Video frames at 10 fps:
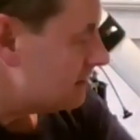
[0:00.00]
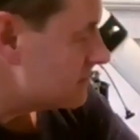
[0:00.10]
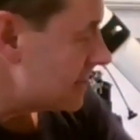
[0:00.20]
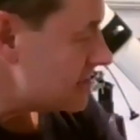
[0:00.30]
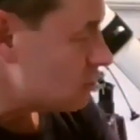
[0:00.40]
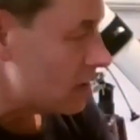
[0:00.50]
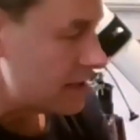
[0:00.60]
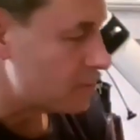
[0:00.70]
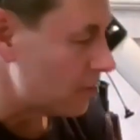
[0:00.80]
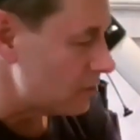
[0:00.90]
so that's
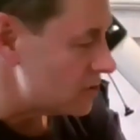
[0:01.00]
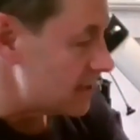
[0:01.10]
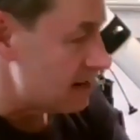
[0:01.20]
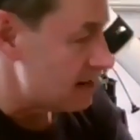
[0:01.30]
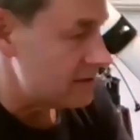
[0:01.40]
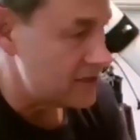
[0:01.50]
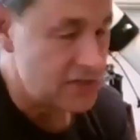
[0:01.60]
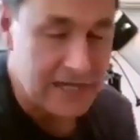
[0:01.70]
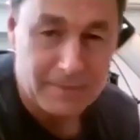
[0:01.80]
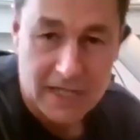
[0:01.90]
one approach. Now in the
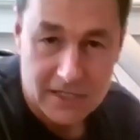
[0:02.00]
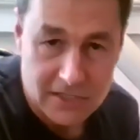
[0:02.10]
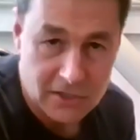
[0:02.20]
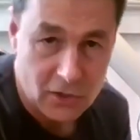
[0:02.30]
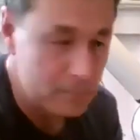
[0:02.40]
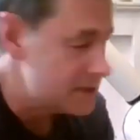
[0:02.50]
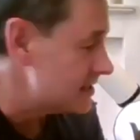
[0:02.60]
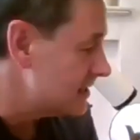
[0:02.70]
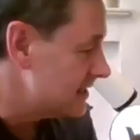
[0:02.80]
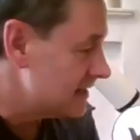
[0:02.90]
cheap
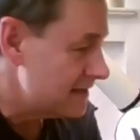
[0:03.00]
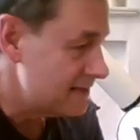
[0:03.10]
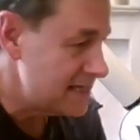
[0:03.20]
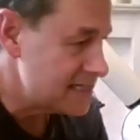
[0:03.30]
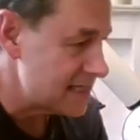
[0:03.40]
telescopes, these